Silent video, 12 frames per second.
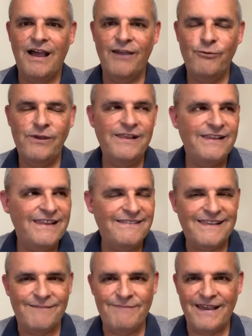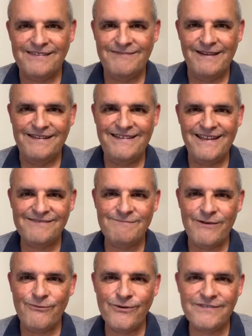really need to get back to my desk. My
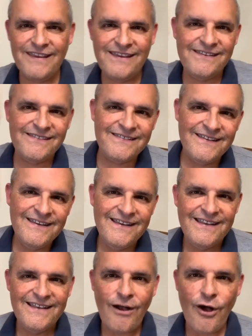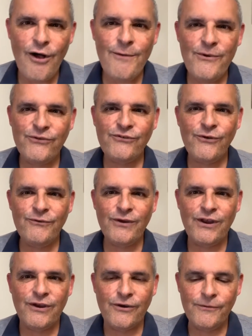workday is almost over
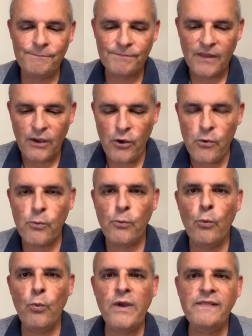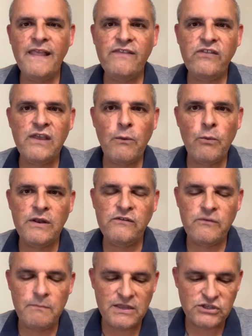here. Oh, one last thing I wanted
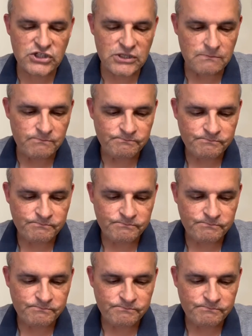to mention.